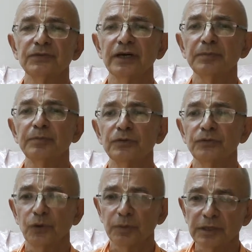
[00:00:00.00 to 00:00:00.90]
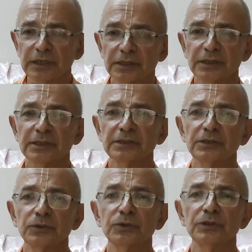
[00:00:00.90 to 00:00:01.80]
while performing these
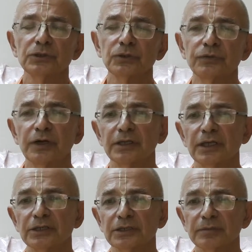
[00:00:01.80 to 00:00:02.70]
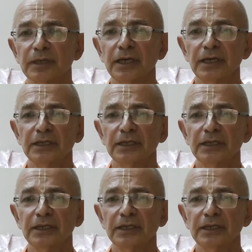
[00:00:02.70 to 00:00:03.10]
duties of varnashrama,